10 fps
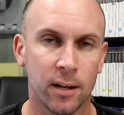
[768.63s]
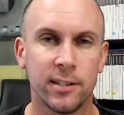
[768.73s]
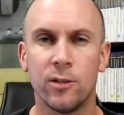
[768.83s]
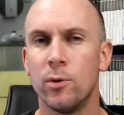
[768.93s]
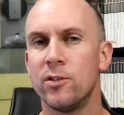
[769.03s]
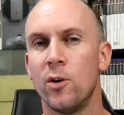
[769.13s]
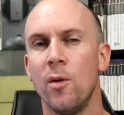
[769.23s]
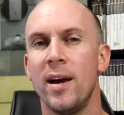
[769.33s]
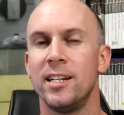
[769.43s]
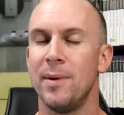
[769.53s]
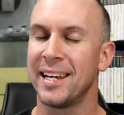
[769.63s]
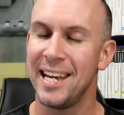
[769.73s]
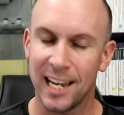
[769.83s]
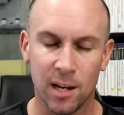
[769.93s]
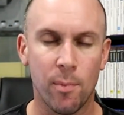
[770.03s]
because that's what it's all about. It's about
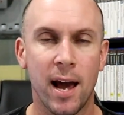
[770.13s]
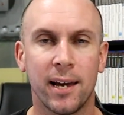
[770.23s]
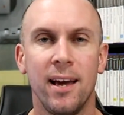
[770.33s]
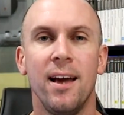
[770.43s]
kicking back